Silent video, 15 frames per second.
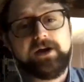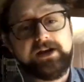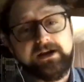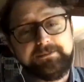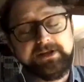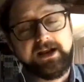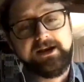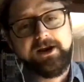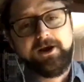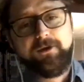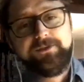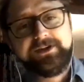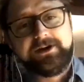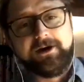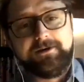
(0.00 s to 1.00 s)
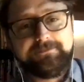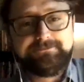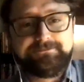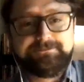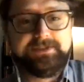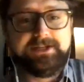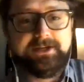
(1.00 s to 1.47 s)
I mean, I know that our,
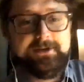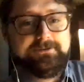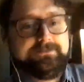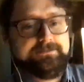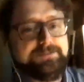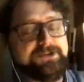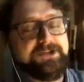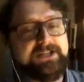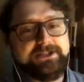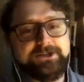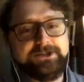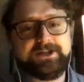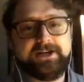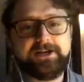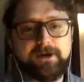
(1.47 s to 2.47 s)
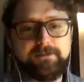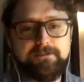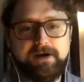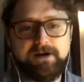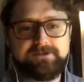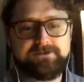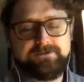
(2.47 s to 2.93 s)
particularly looking at our
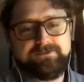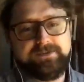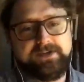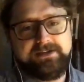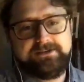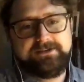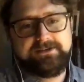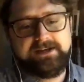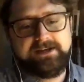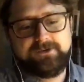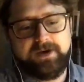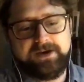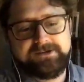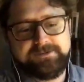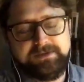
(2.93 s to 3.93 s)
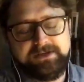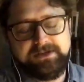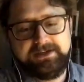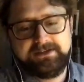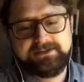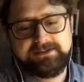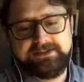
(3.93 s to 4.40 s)
mugs at twice
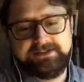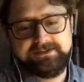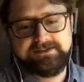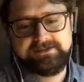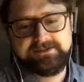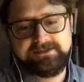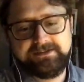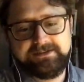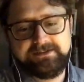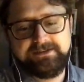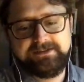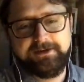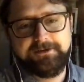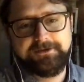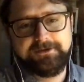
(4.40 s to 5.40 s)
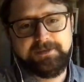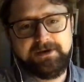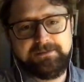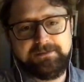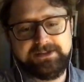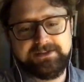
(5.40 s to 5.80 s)
speed is, there may be